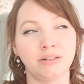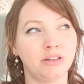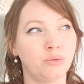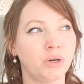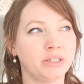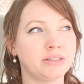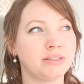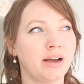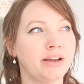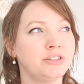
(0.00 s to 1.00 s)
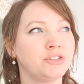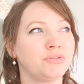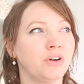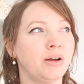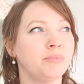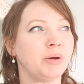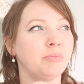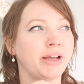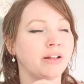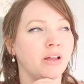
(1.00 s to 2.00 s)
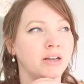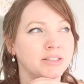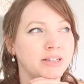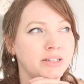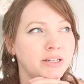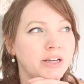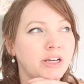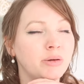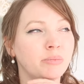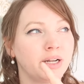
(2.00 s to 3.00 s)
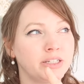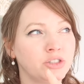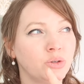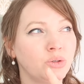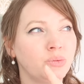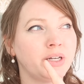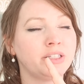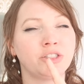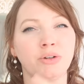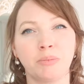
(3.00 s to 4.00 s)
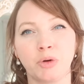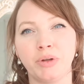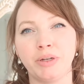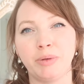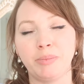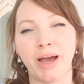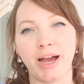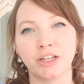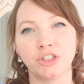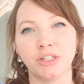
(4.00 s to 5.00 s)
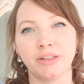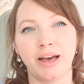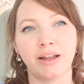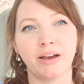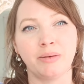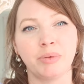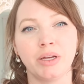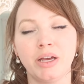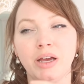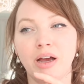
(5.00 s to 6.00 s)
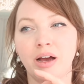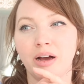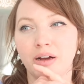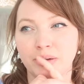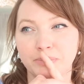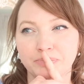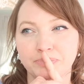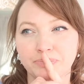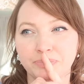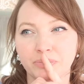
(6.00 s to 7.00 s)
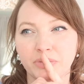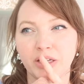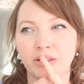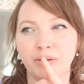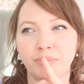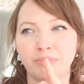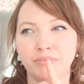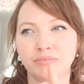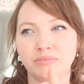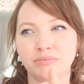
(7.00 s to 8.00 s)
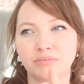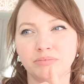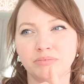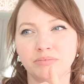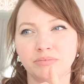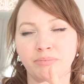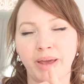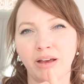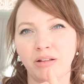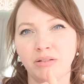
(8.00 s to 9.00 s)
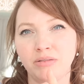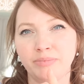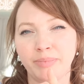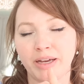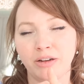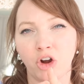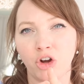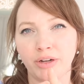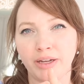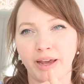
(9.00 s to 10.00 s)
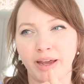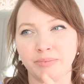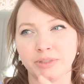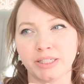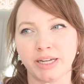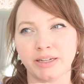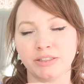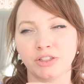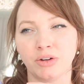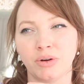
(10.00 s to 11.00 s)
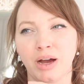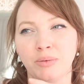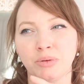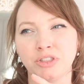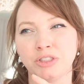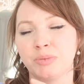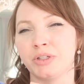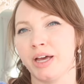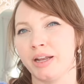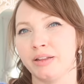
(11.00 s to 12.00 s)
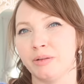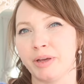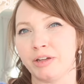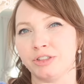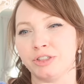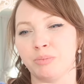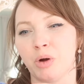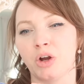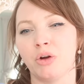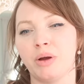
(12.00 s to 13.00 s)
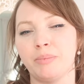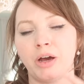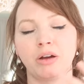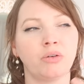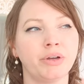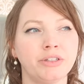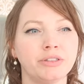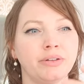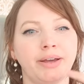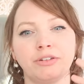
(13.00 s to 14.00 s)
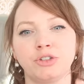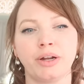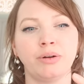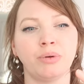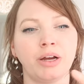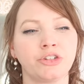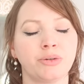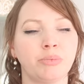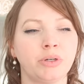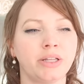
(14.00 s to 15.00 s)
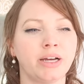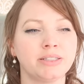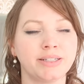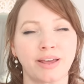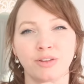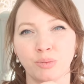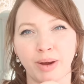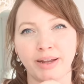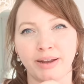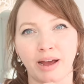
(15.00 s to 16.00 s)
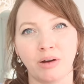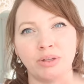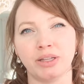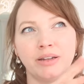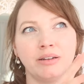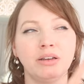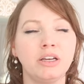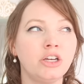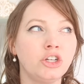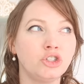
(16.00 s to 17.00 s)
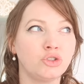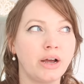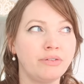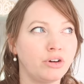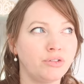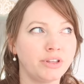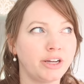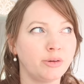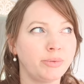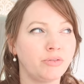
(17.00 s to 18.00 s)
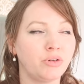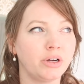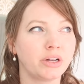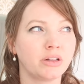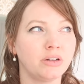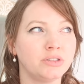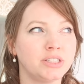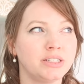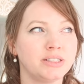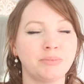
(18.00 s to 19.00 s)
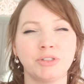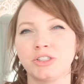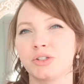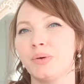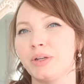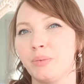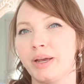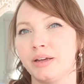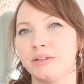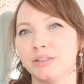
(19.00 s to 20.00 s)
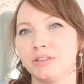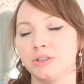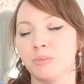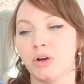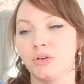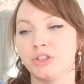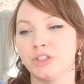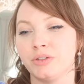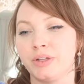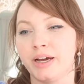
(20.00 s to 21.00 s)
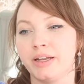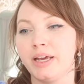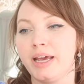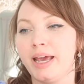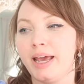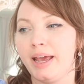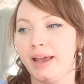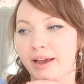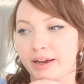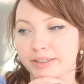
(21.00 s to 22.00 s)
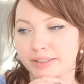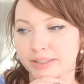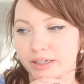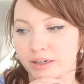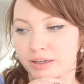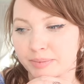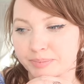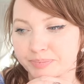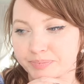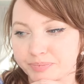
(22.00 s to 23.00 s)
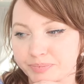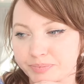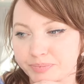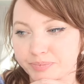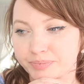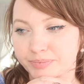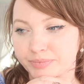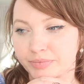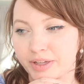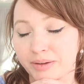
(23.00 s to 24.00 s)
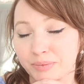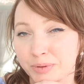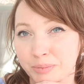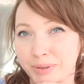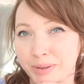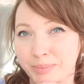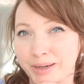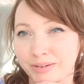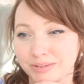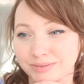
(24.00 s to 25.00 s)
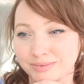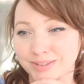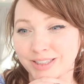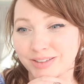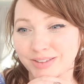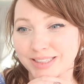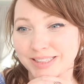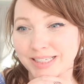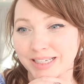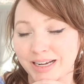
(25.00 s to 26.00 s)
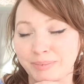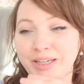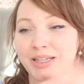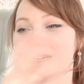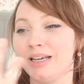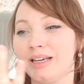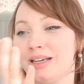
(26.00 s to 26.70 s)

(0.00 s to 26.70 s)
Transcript: the one size from my closet, but I sold one, so I'm going to be packaging that up. Um, the mailman already came today, so I will just put that in the mail tomorrow. I'm not going to like try to rush and put that together right now and then drive over there before it closes. I'm just going to wait until tomorrow to do that. And um, that will be about, you know, that's it. I mean,